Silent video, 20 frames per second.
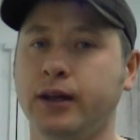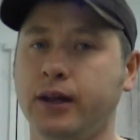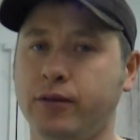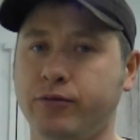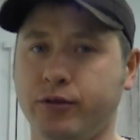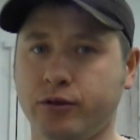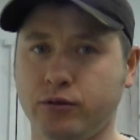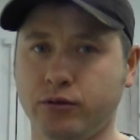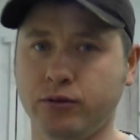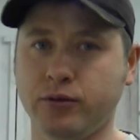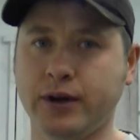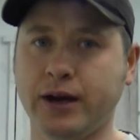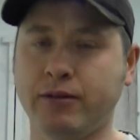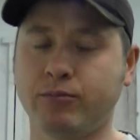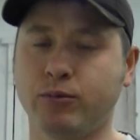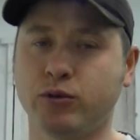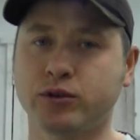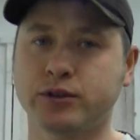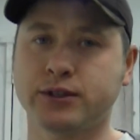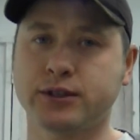If you do
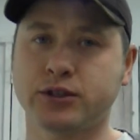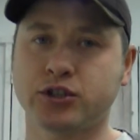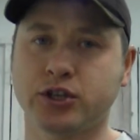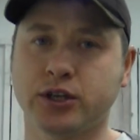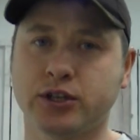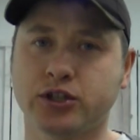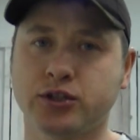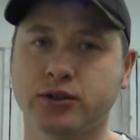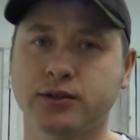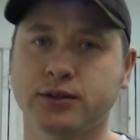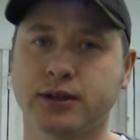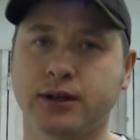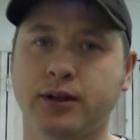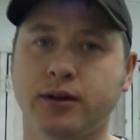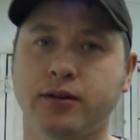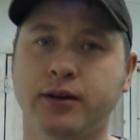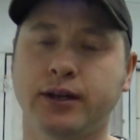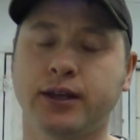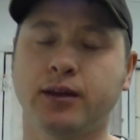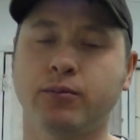have more suggestions on
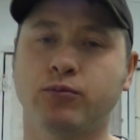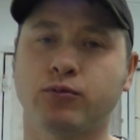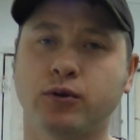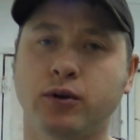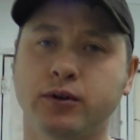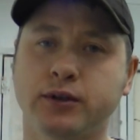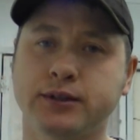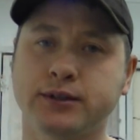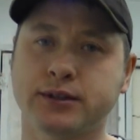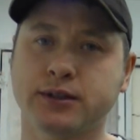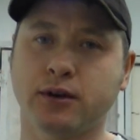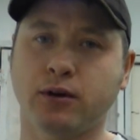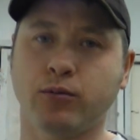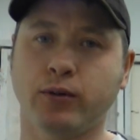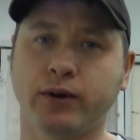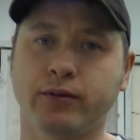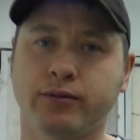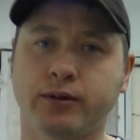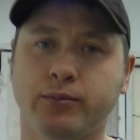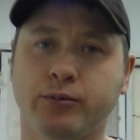how to keep rodents
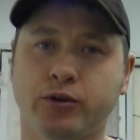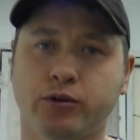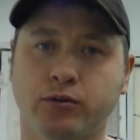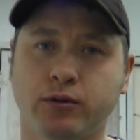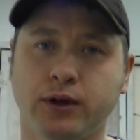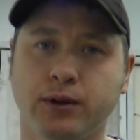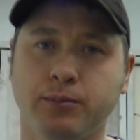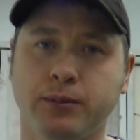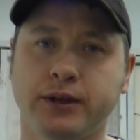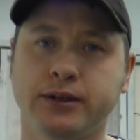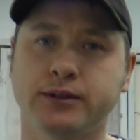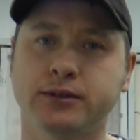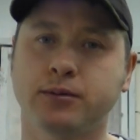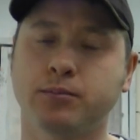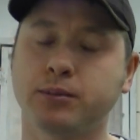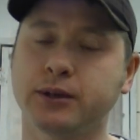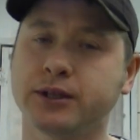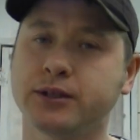away from your equipment,